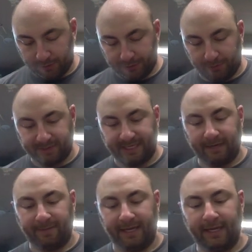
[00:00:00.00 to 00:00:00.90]
So it's
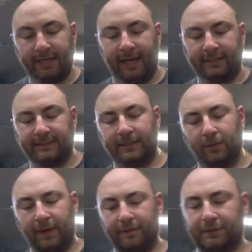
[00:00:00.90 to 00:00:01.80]
got to be indexed. And the
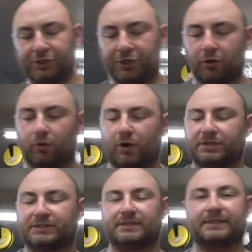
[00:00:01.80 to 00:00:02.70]
way that the choke
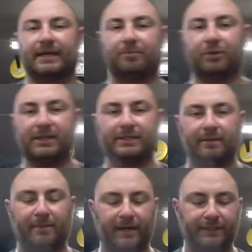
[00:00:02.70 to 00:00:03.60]
works is it's got a plus and
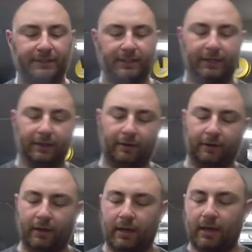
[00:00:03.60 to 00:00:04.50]
a minus on here.
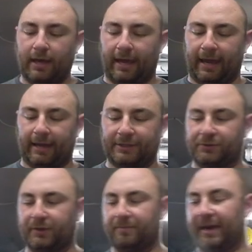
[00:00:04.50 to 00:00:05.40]
And it's
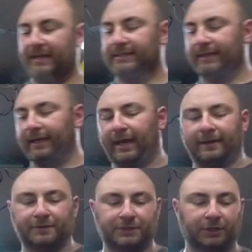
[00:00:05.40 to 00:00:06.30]
really basic,
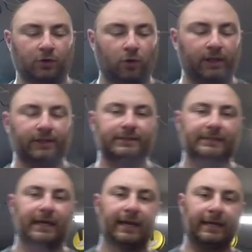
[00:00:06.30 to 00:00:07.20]
and there's a coil
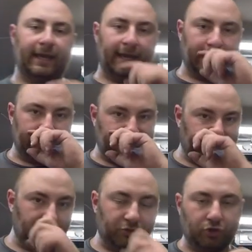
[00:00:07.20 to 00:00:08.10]
inside, and if
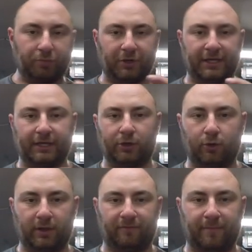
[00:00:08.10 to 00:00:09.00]
you superheat a
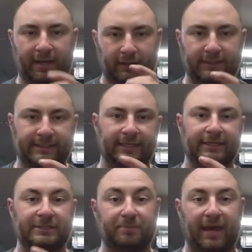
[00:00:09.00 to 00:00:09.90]
coil of metal, it's going to
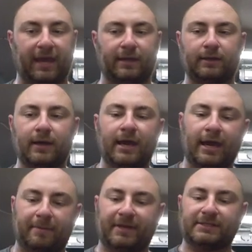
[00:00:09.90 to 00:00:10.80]
expand.
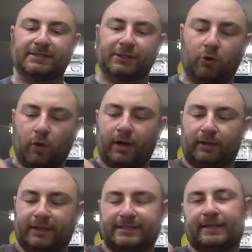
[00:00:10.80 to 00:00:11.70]
And because it's a
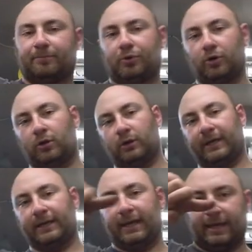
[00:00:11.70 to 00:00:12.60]
coil, it's going to pull
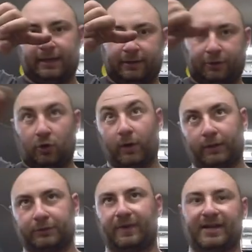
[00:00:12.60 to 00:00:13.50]
in a
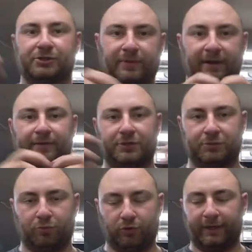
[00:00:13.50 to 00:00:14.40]
coil direction rather than
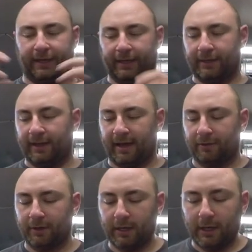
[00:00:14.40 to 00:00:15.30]
just pulling in and
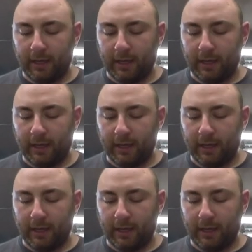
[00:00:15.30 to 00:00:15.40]
out.